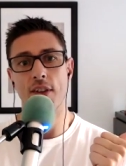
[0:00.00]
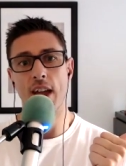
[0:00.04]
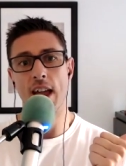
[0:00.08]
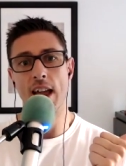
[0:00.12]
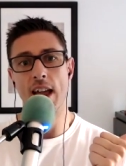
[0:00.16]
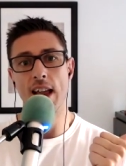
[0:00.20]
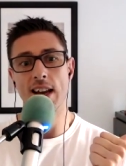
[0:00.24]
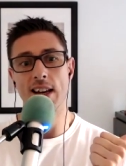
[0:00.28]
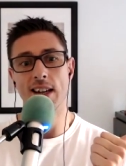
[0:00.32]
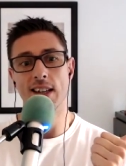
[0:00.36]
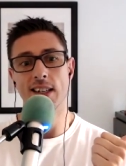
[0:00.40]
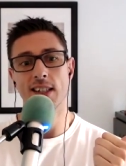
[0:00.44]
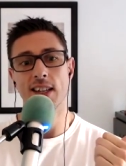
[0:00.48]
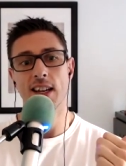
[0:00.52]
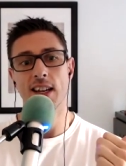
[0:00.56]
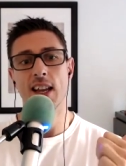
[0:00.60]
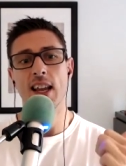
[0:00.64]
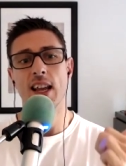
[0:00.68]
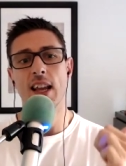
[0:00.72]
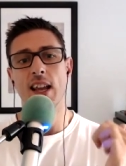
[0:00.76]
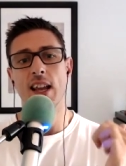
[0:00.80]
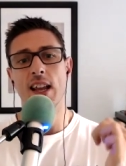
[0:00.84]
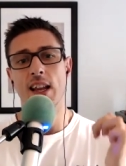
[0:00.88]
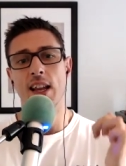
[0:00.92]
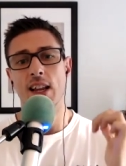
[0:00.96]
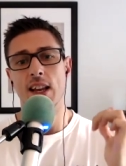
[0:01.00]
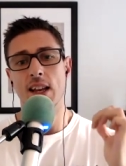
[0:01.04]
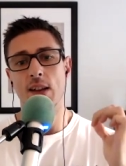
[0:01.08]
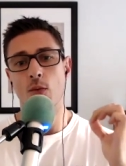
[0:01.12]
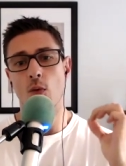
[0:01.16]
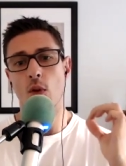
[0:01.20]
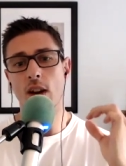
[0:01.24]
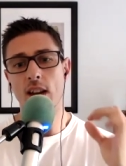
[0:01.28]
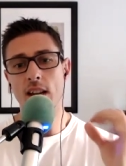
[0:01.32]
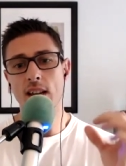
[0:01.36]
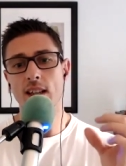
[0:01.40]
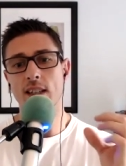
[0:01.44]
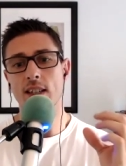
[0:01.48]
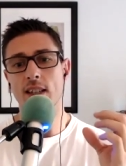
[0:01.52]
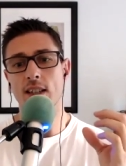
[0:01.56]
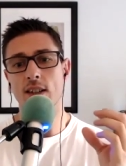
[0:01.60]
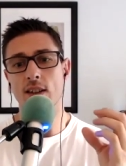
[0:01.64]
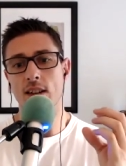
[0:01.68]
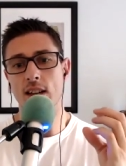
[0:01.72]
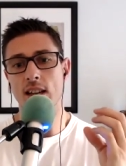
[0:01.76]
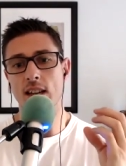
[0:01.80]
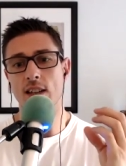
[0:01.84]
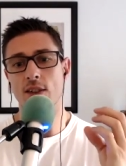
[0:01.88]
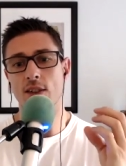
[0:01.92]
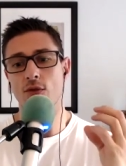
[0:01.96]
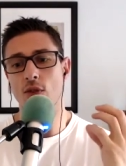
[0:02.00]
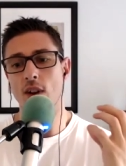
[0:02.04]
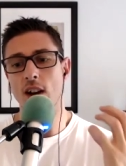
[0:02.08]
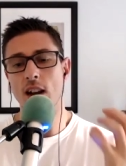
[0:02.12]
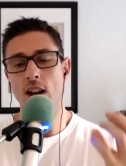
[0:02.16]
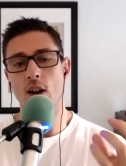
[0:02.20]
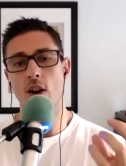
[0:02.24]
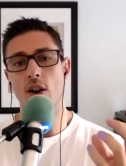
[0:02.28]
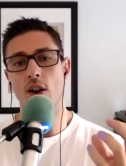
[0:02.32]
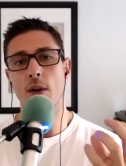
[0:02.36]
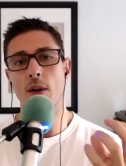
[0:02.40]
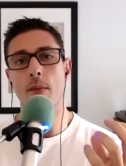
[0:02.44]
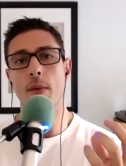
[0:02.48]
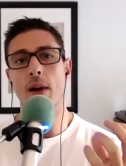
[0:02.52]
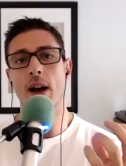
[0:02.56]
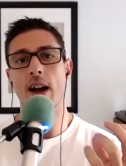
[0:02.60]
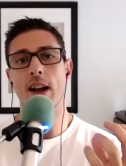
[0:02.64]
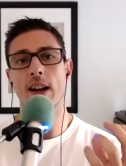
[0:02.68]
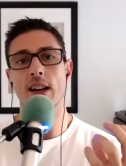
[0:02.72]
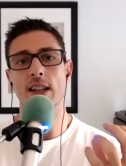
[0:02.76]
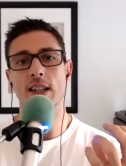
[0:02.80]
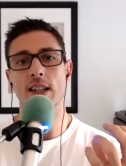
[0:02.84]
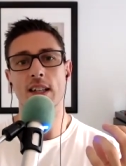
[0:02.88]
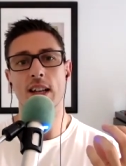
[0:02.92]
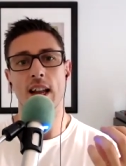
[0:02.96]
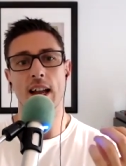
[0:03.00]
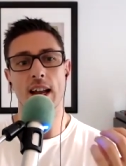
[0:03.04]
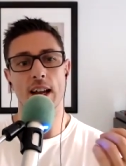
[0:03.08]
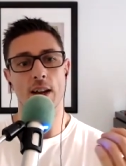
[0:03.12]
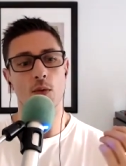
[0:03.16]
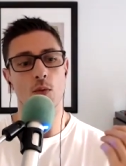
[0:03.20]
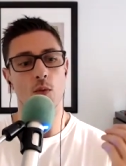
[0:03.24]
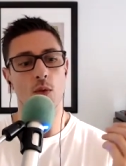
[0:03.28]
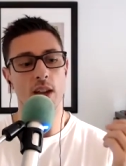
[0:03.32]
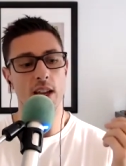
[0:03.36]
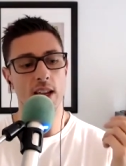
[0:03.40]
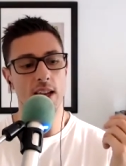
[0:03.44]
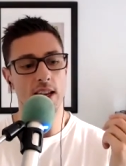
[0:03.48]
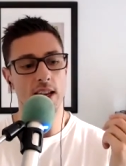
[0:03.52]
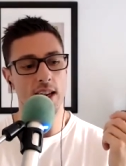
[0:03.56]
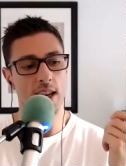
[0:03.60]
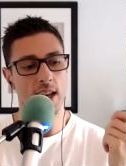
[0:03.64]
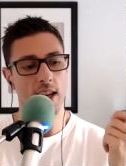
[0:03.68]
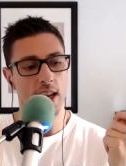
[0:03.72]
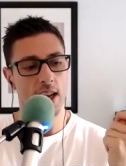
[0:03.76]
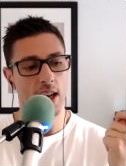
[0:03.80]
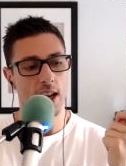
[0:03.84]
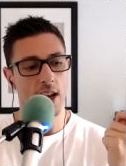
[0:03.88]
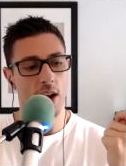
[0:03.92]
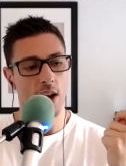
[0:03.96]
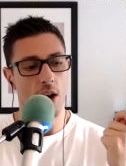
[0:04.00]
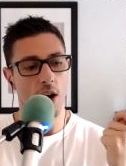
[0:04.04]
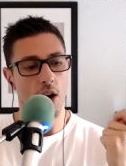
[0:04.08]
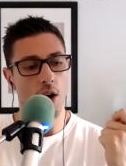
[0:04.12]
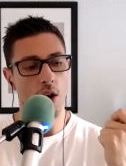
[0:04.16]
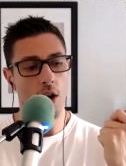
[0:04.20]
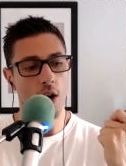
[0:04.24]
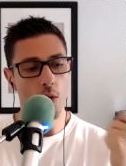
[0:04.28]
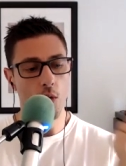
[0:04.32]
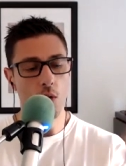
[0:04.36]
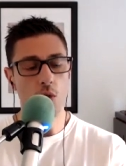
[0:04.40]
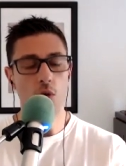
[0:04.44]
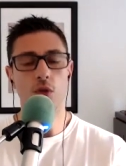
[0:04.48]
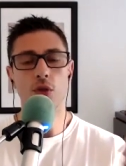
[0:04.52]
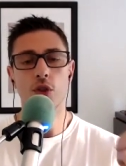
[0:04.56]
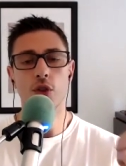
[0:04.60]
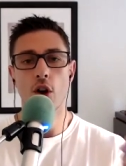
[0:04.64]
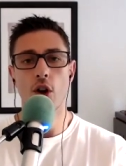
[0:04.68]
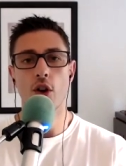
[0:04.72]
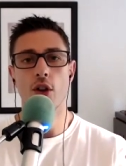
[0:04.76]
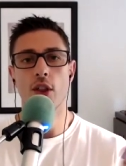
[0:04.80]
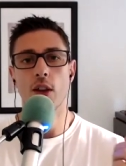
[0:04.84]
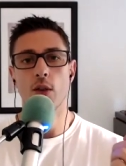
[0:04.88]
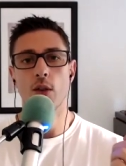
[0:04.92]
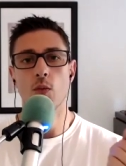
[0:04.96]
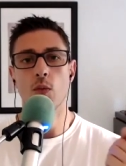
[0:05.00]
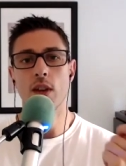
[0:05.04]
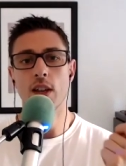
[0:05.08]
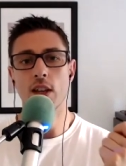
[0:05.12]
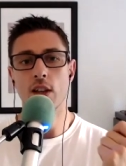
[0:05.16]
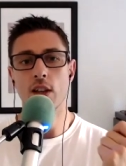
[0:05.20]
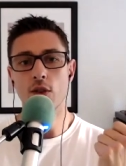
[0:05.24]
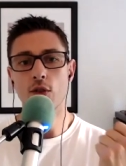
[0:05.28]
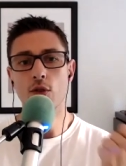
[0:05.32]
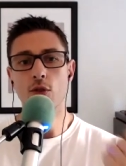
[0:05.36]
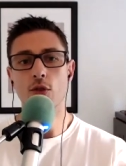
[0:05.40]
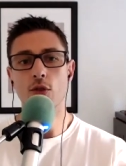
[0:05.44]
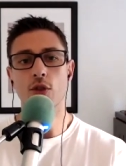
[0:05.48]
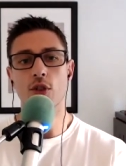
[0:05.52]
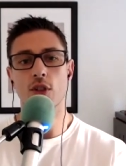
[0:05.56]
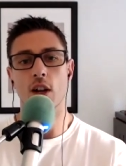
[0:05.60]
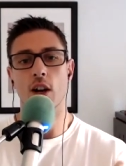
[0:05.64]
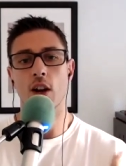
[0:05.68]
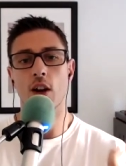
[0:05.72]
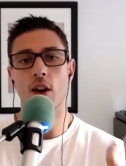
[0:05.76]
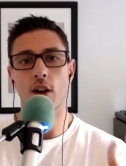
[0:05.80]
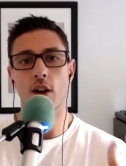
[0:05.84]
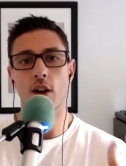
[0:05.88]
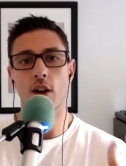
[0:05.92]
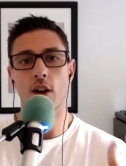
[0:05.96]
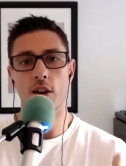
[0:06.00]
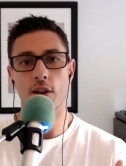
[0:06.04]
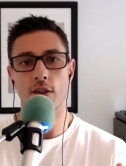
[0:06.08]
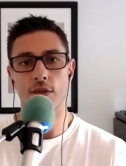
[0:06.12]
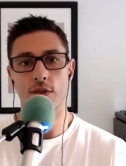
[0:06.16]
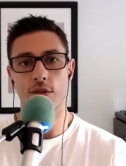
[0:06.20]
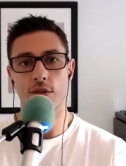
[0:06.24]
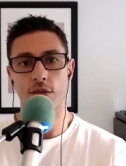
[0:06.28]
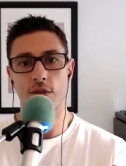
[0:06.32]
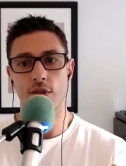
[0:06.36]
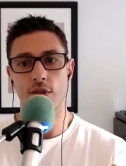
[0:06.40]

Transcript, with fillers: And what he's he's really on about is like we all know that we use a lot of